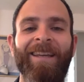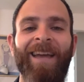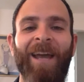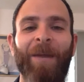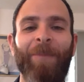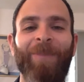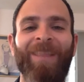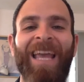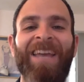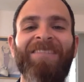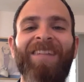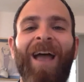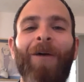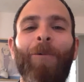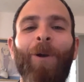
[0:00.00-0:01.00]
kind of place
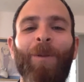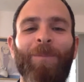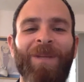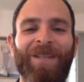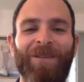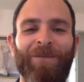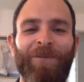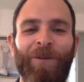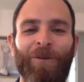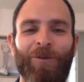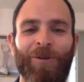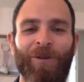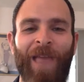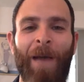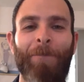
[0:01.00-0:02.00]
I want to be in the
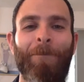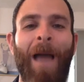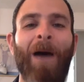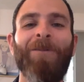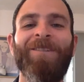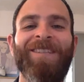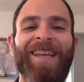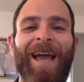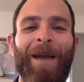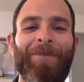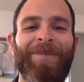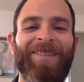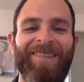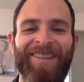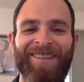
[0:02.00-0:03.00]
future, that mountaintop
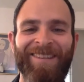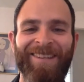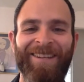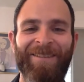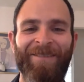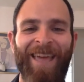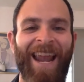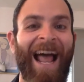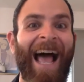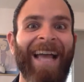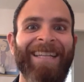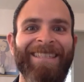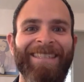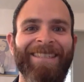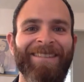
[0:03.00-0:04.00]
position of that
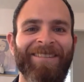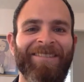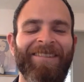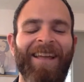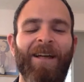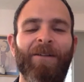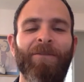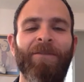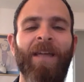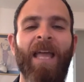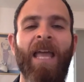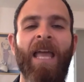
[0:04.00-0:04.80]
ideal self.